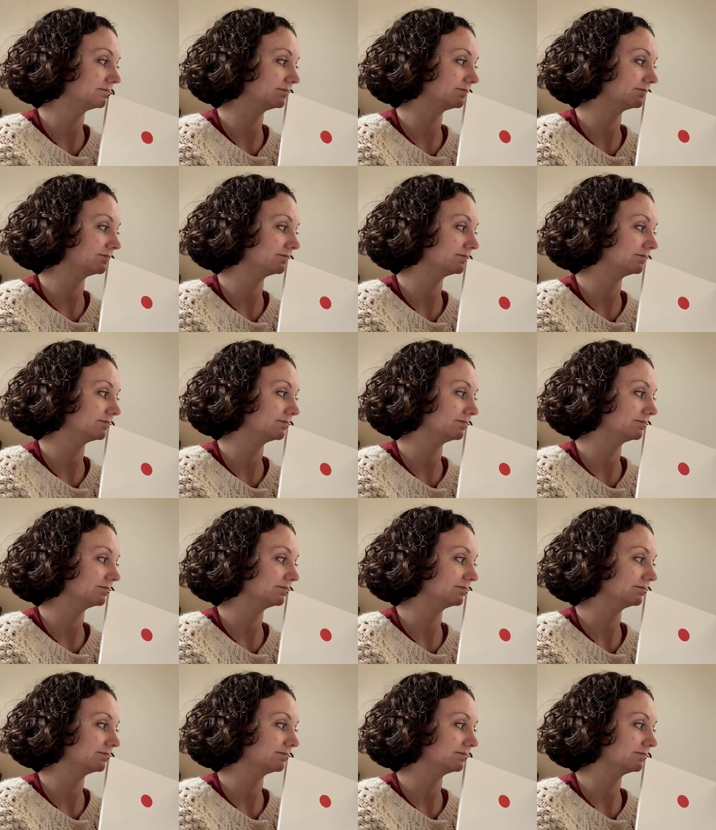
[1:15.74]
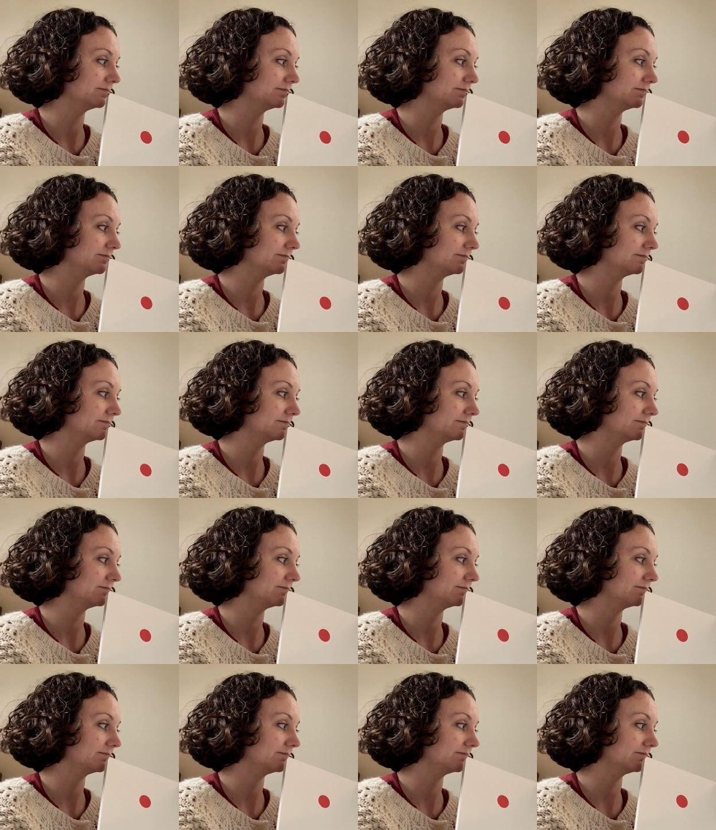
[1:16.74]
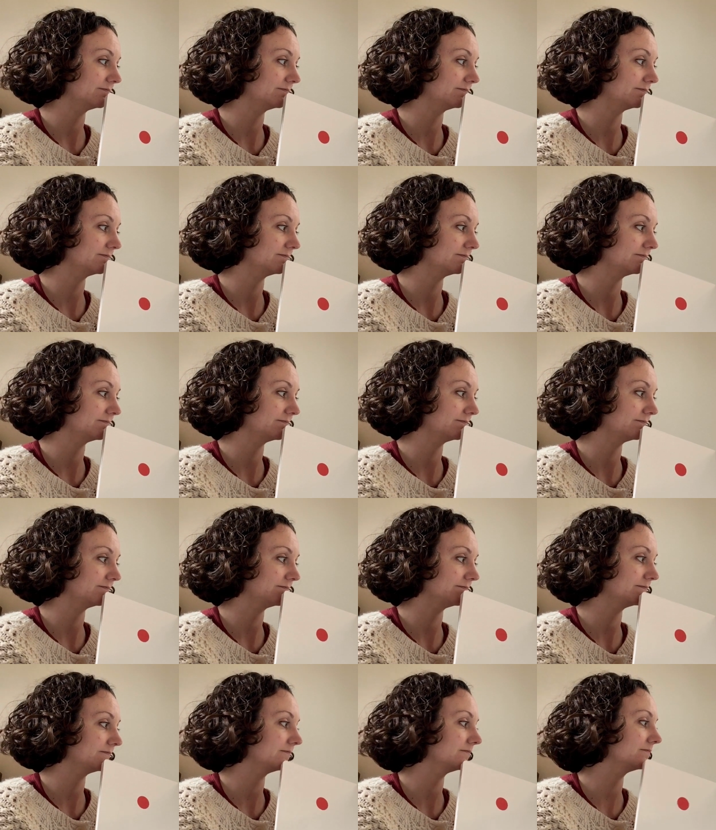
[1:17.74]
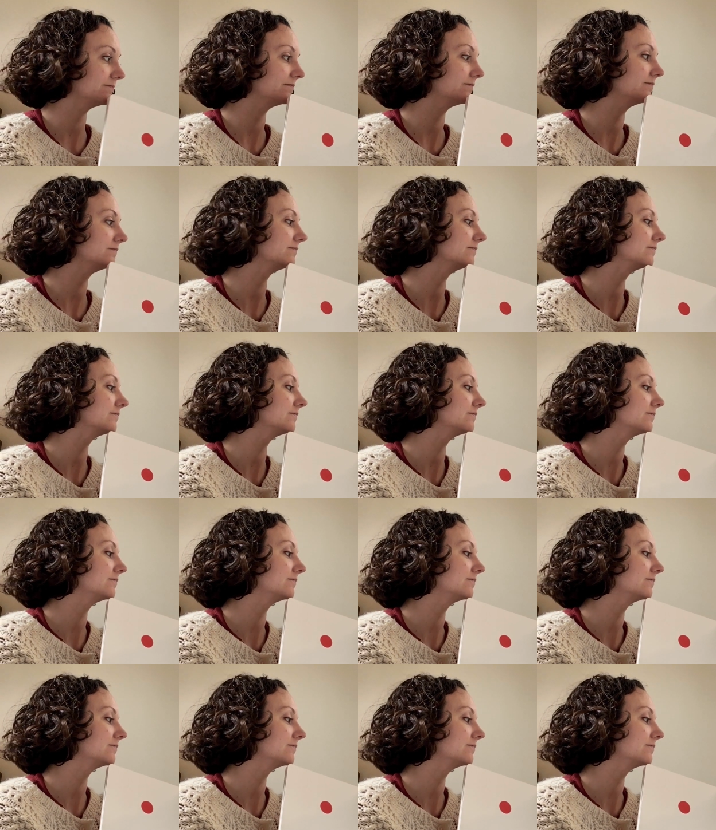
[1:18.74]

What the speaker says: Nothing is said.